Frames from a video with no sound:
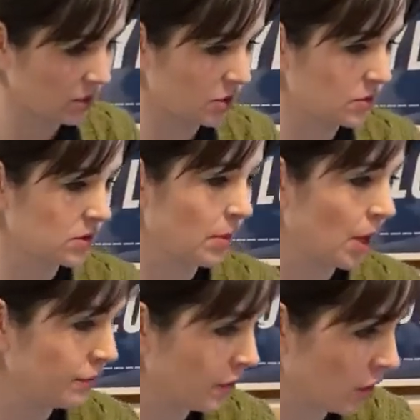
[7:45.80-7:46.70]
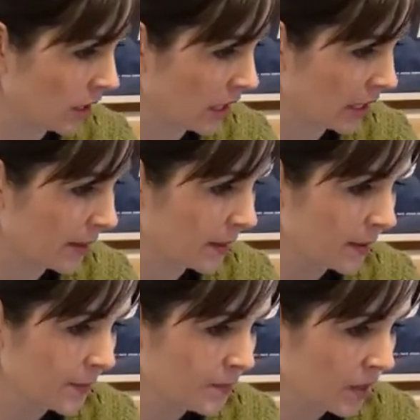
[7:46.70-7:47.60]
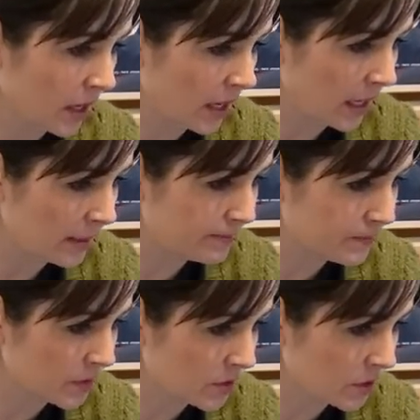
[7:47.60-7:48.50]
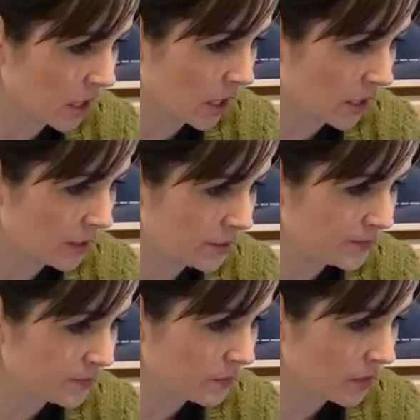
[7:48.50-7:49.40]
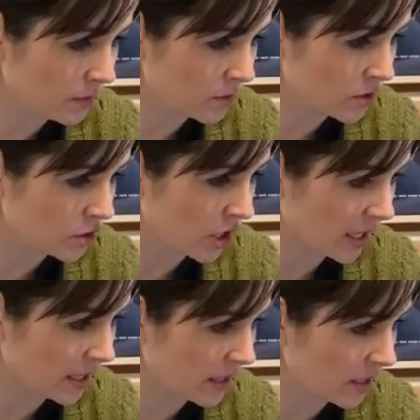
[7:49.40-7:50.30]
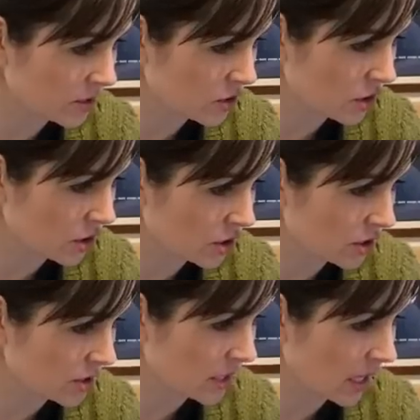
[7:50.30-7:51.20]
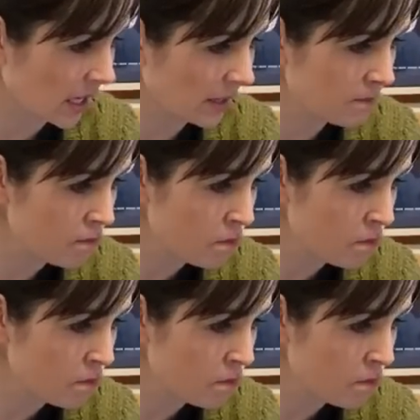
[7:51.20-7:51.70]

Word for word: are doing some overlocking. Um, so, I'm just checking the instructions here.